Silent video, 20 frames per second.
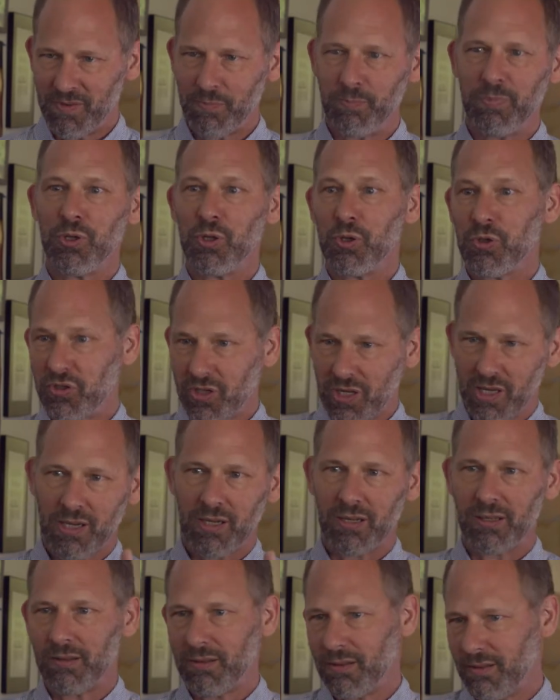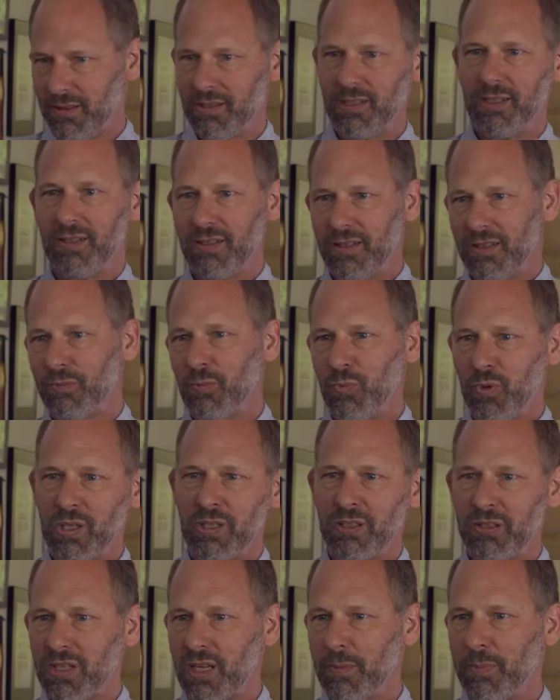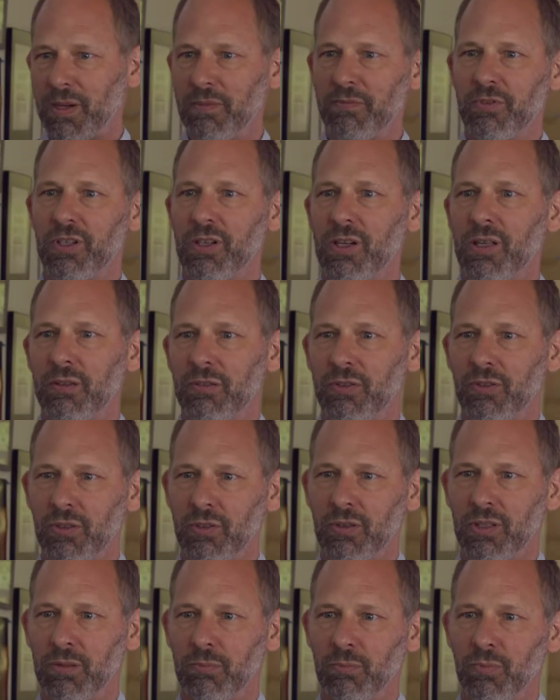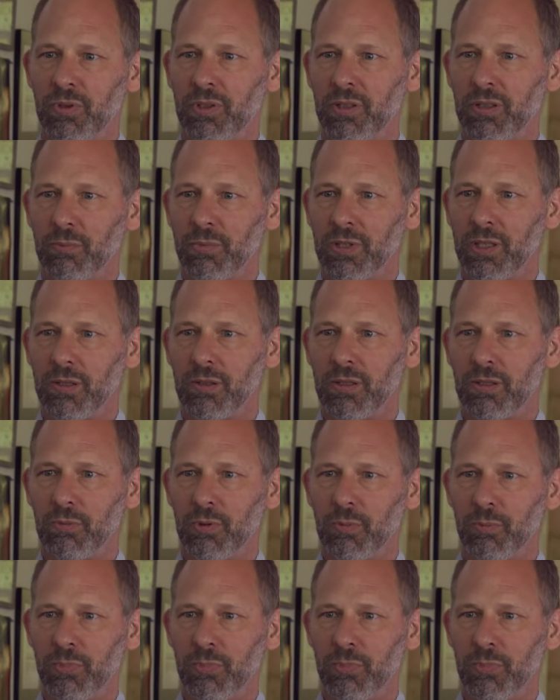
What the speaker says: builds on one step after another, so that we know that we're